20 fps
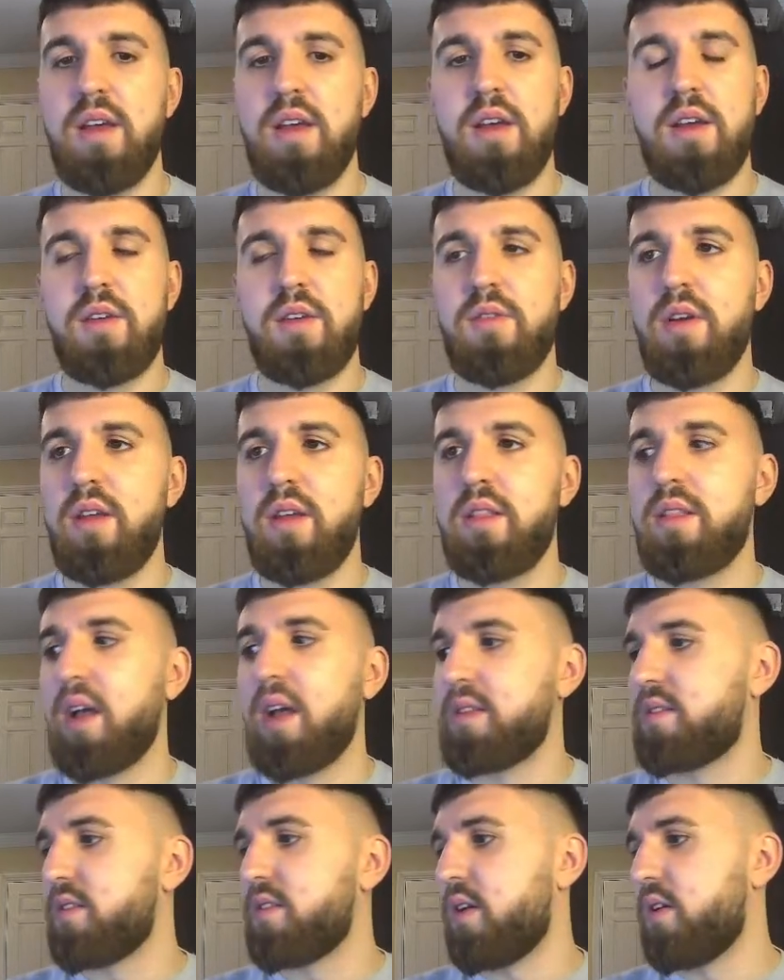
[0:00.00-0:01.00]
Right,
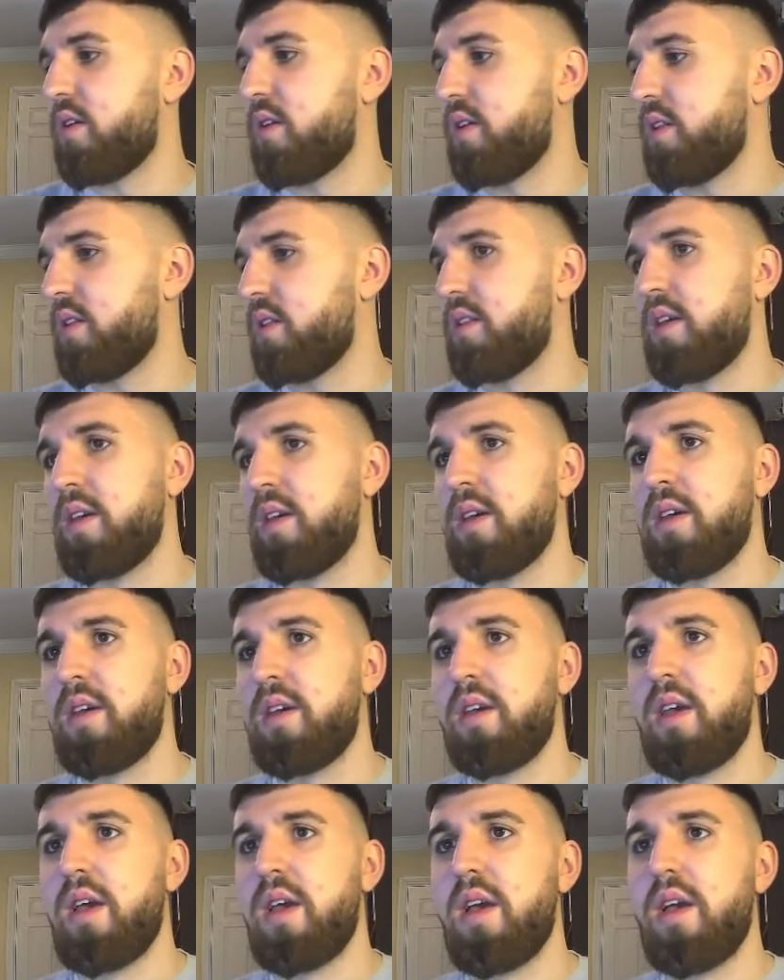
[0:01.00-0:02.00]
that's all the
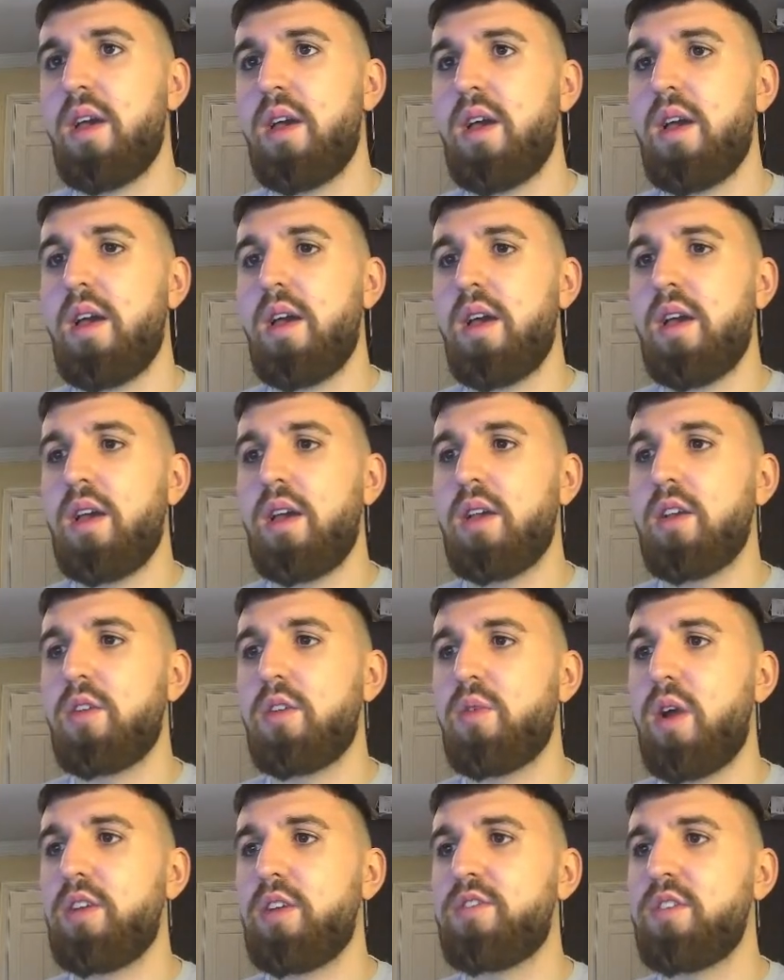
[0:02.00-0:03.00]

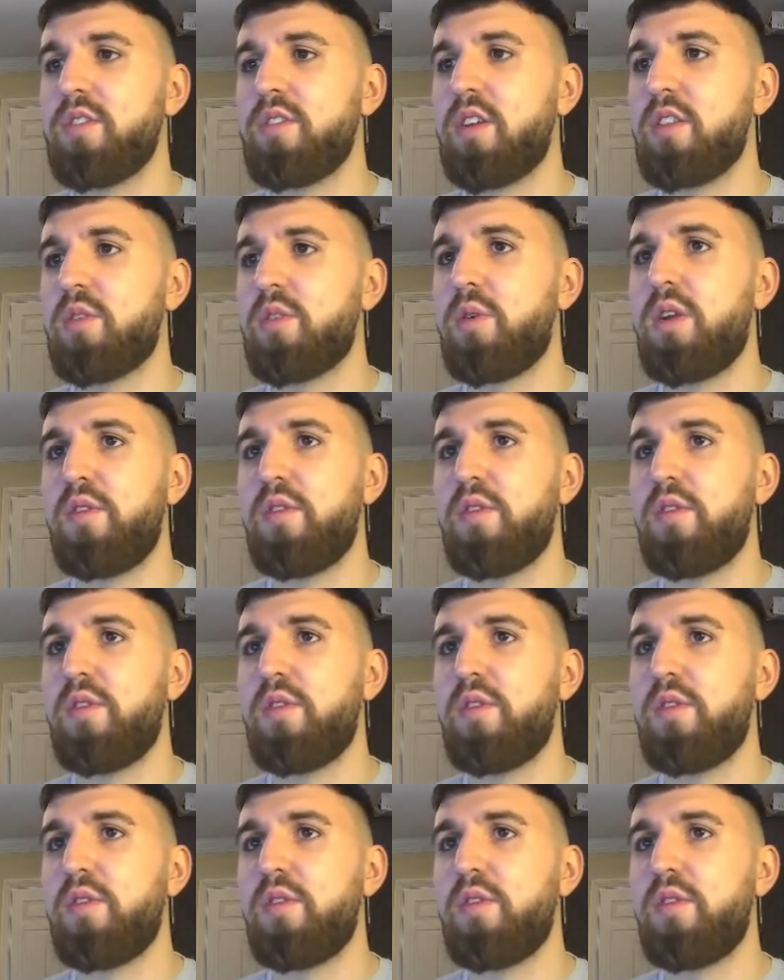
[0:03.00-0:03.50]
questions on Twitter for